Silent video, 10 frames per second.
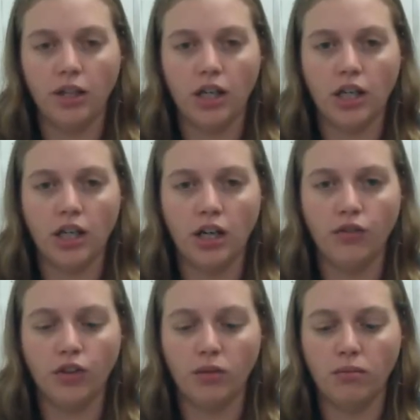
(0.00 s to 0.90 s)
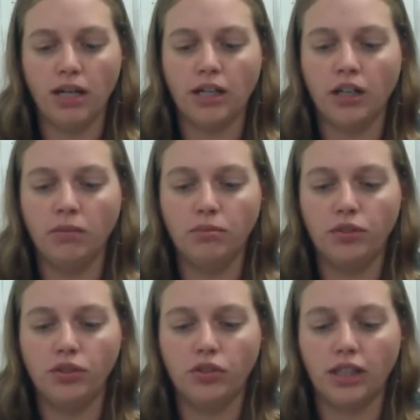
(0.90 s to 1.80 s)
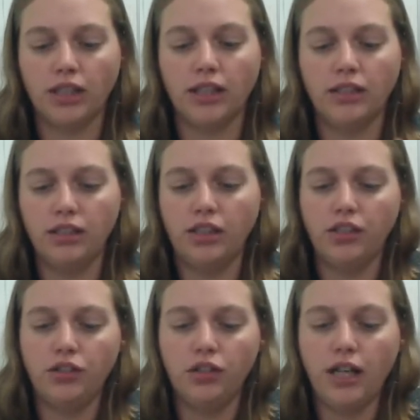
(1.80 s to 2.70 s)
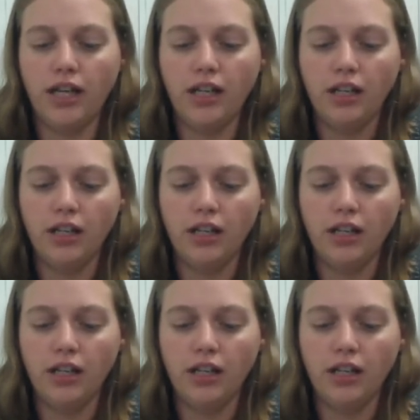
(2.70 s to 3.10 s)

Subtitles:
to cover my cups just like I did yesterday,